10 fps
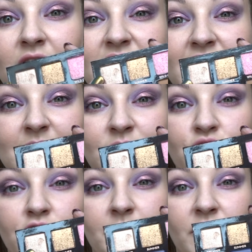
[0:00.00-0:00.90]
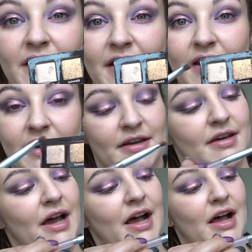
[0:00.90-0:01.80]
I'm gonna take some Dreamer right
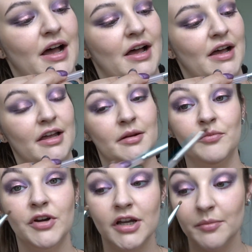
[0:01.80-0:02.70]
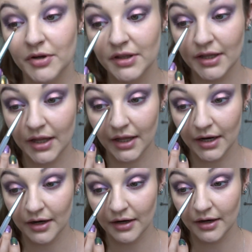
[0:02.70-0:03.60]
here and we're gonna put
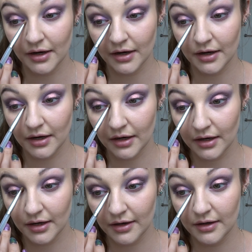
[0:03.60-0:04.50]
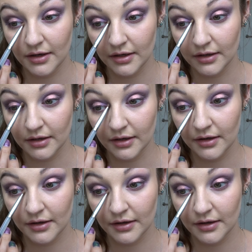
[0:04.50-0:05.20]
that in,